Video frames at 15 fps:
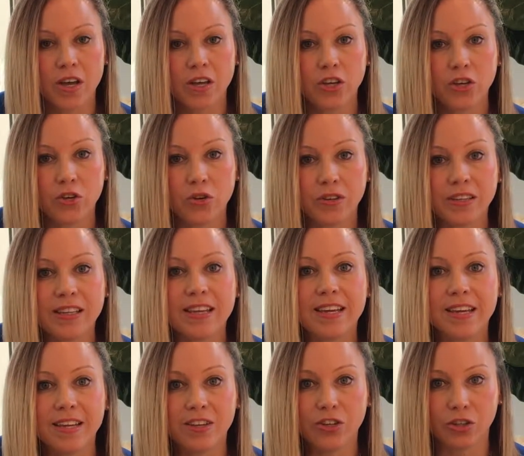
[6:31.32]
you'll
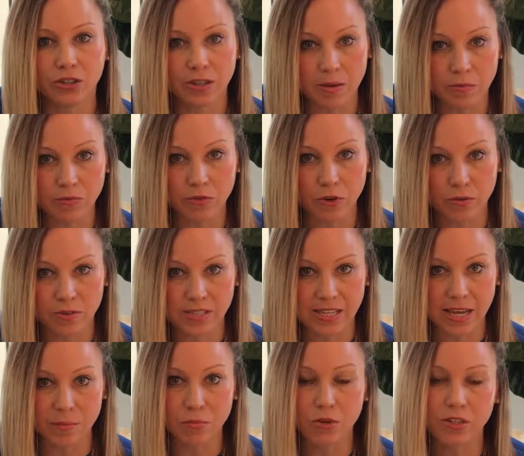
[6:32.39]
need your lymph nodes
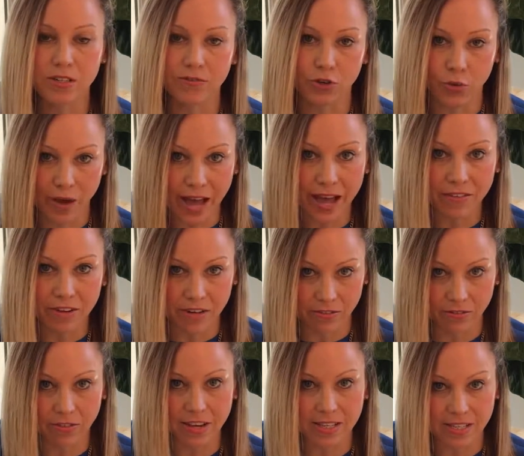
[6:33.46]
sampled if you have an
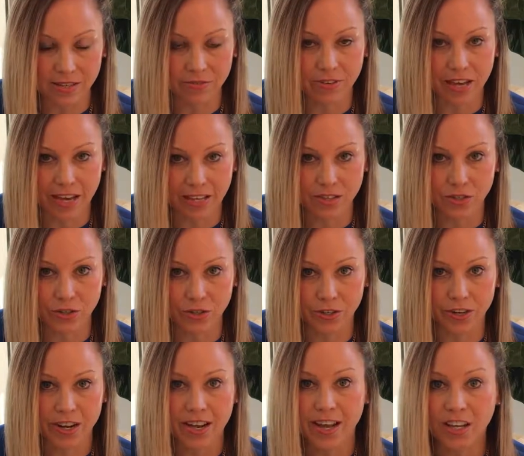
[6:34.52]
invasive cancer,
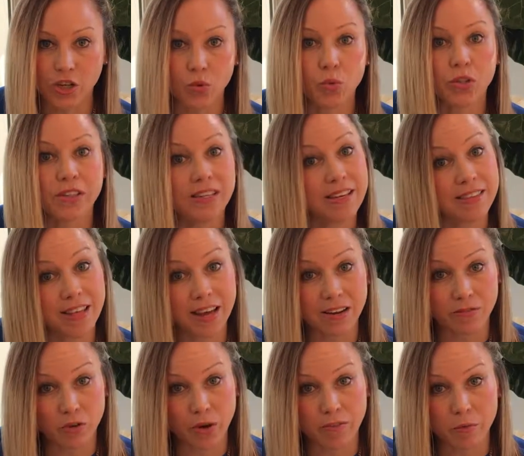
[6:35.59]
and you will need that if
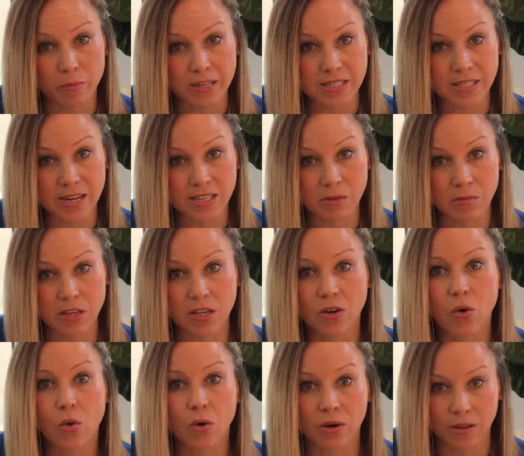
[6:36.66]
you have a mastectomy
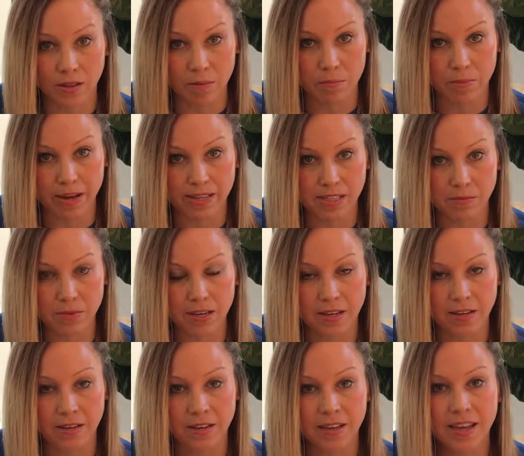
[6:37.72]
or a lumpectomy.
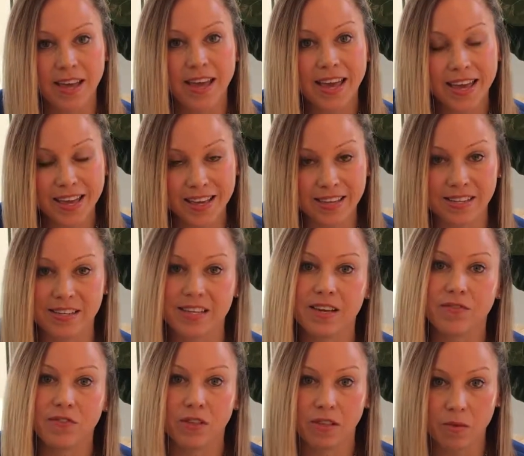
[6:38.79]
And if
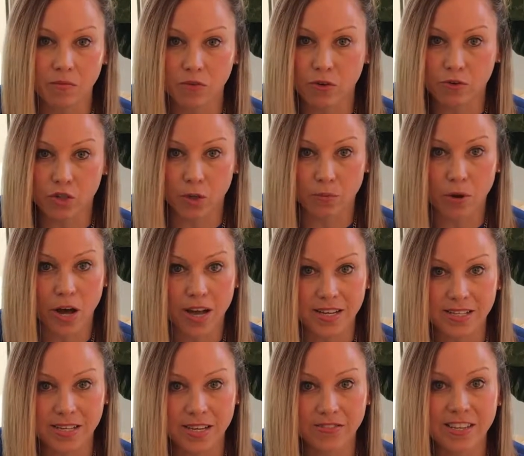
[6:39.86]
the lymph nodes are
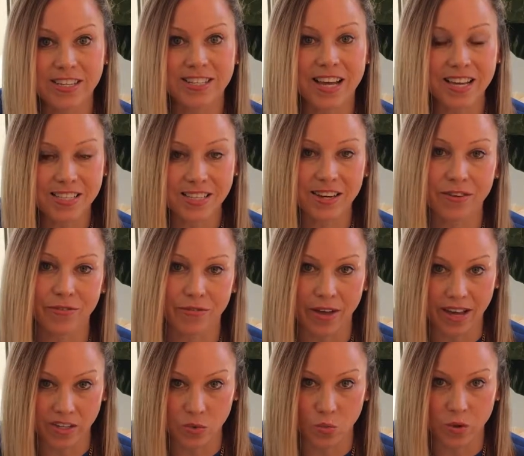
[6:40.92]
positive, it doesn't
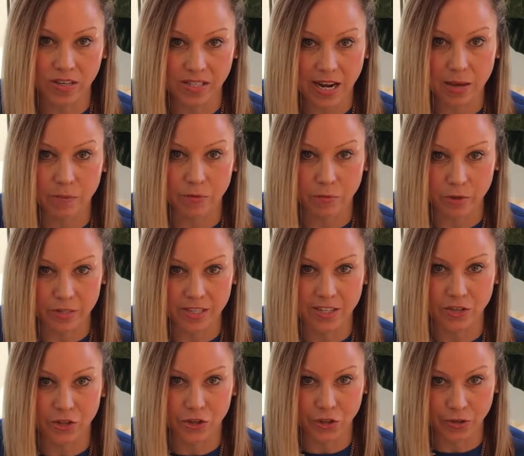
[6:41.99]
affect what type of
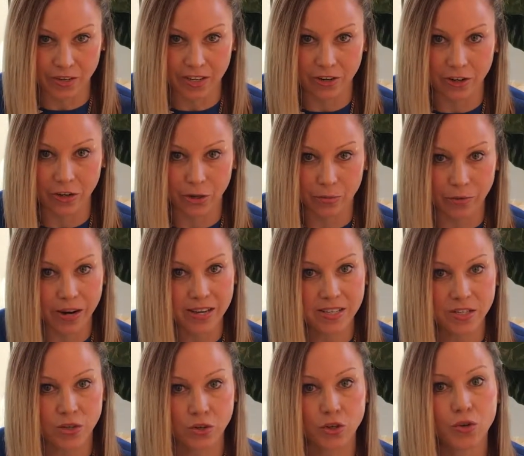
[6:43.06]
procedure you need on your breast.
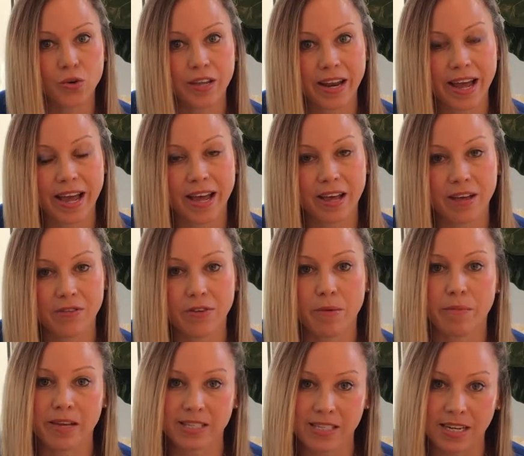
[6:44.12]
So you can have a
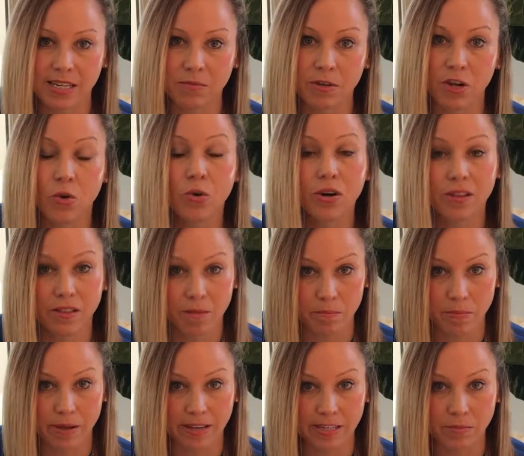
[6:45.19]
mastectomy or a
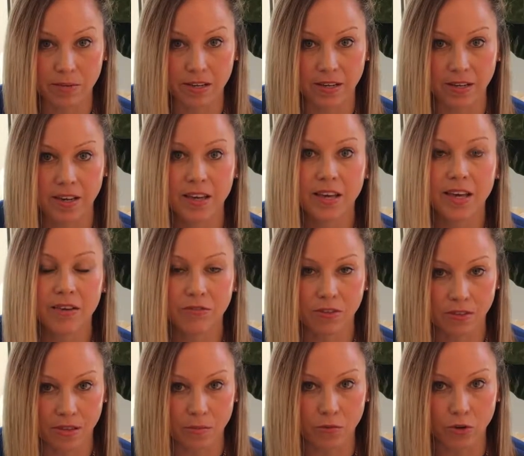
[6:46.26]
lumpectomy if the
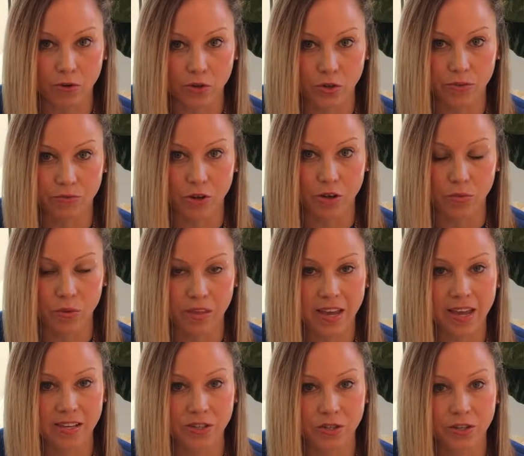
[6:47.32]
lymph nodes are involved with
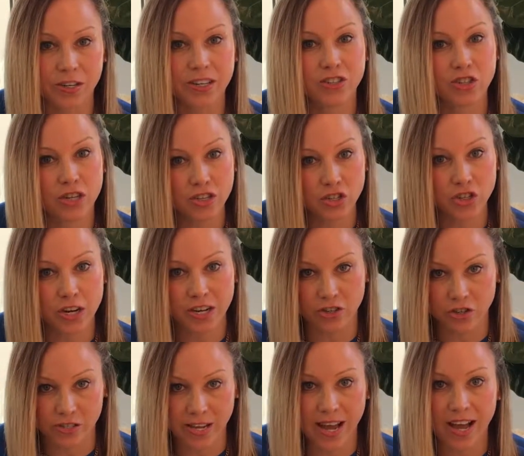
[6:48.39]
cancer. It just
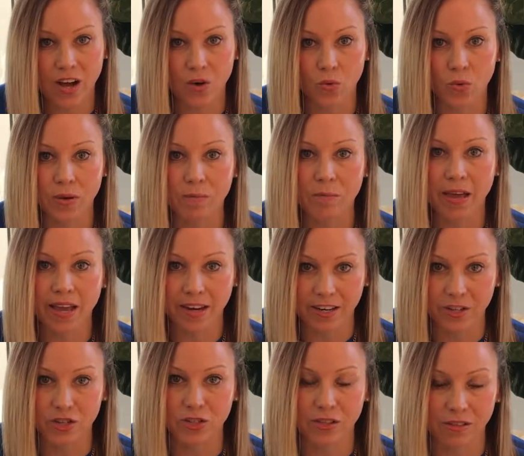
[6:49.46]
changes how we
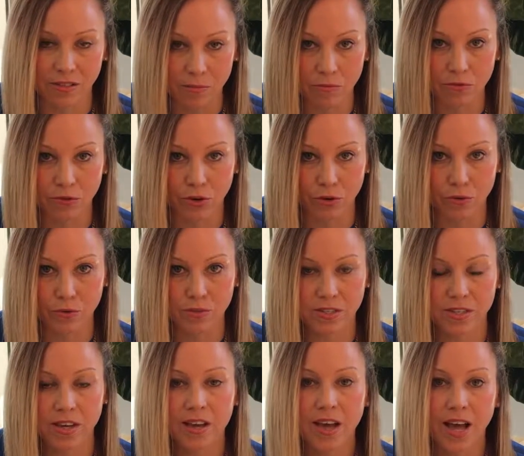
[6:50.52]
manage the lymph nodes
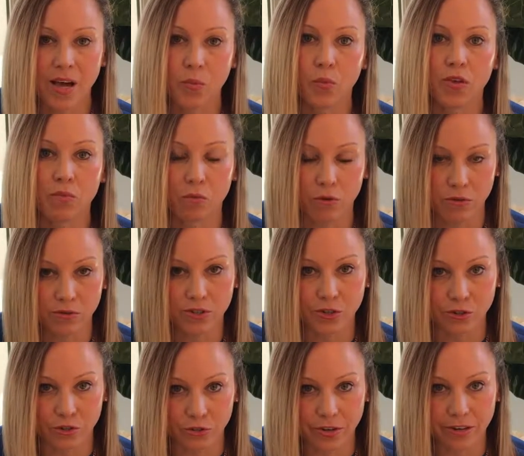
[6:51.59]
with both
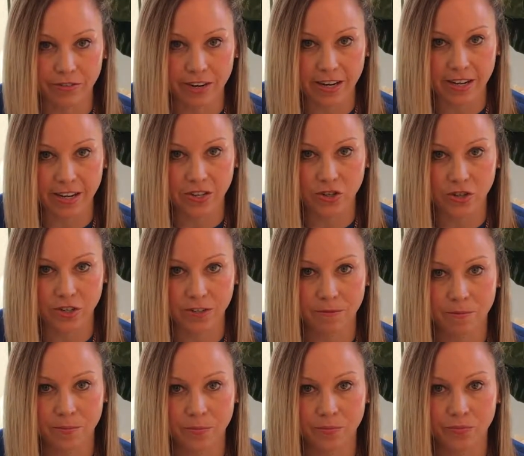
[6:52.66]
surgery and radiation.
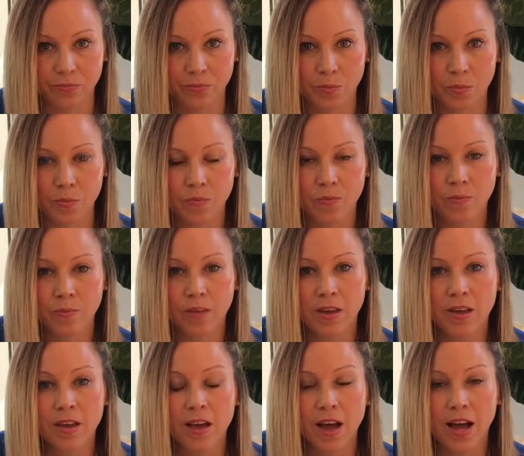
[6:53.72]

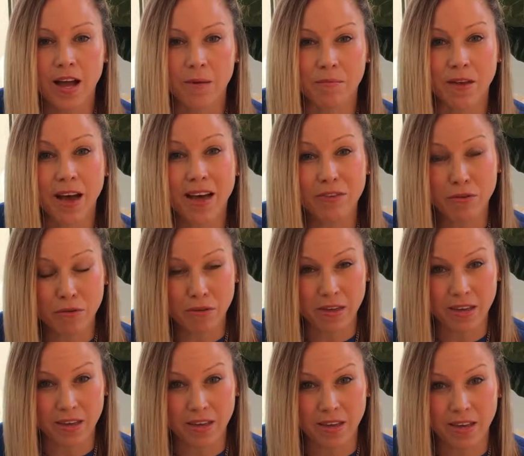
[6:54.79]
The other
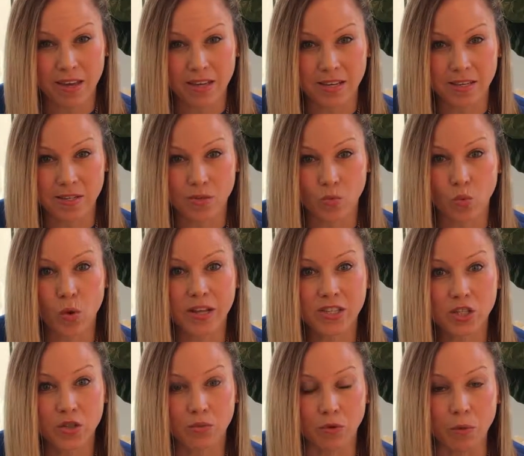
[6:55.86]
thing is
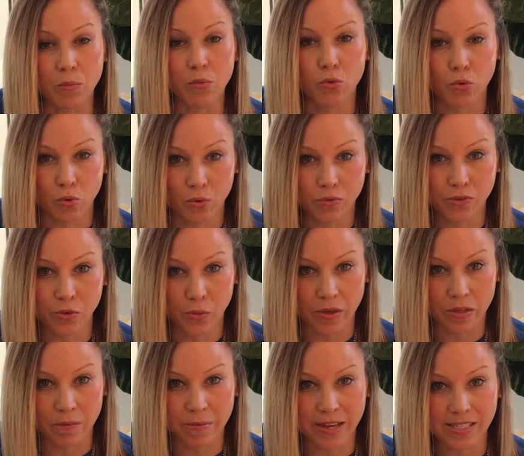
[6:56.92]
what's removed with
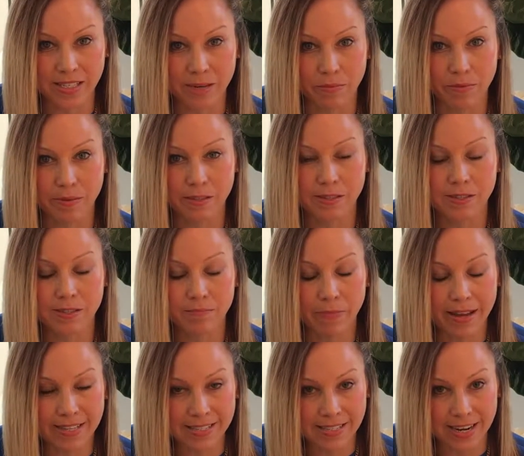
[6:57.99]
a
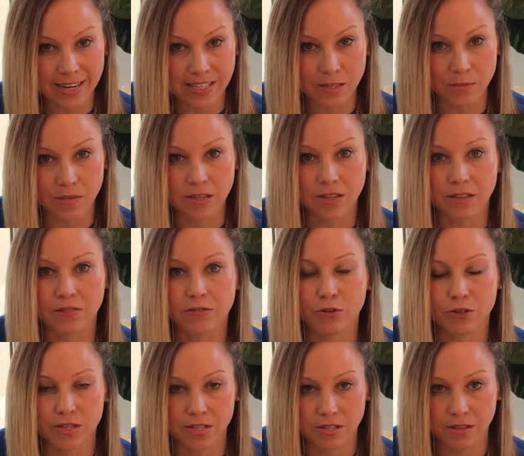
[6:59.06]
mastectomy
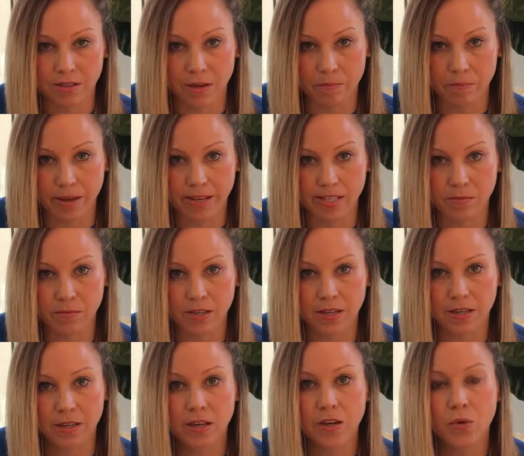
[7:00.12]
versus a lumpectomy.
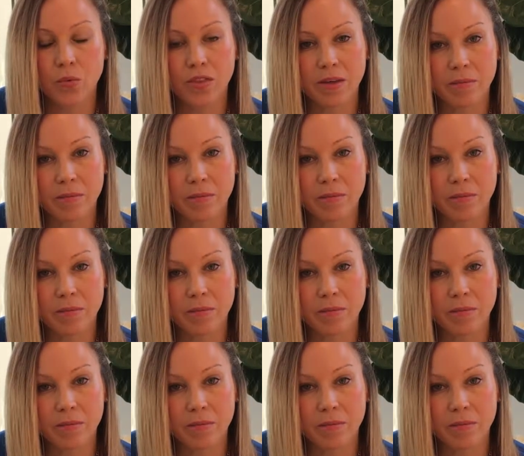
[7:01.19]
With a